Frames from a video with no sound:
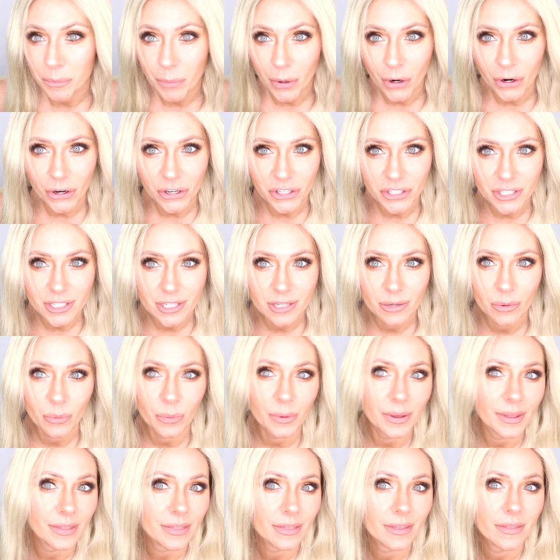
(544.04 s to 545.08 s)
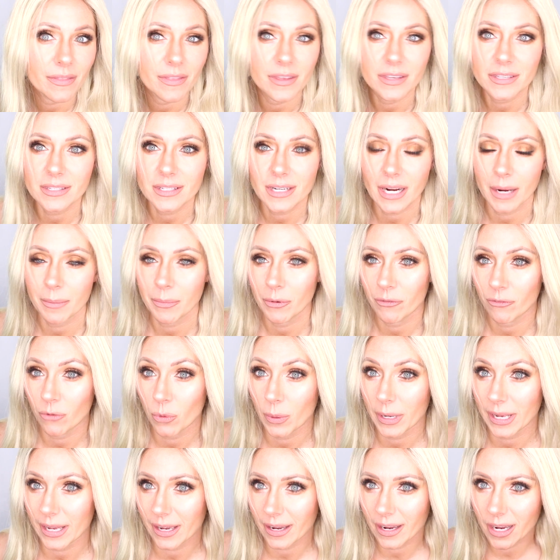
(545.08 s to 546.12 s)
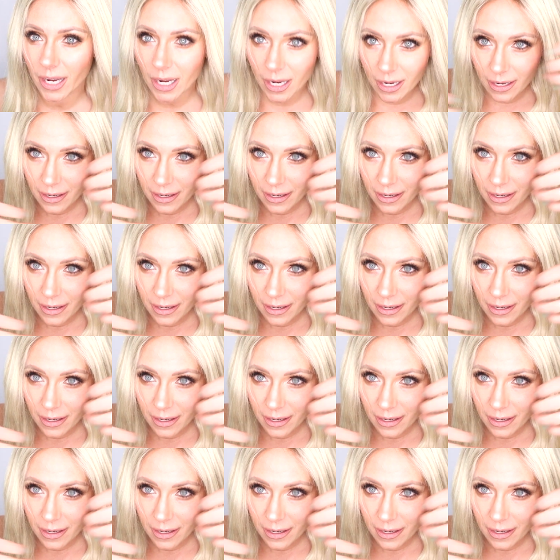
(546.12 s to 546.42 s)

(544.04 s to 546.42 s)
part with this type of wig.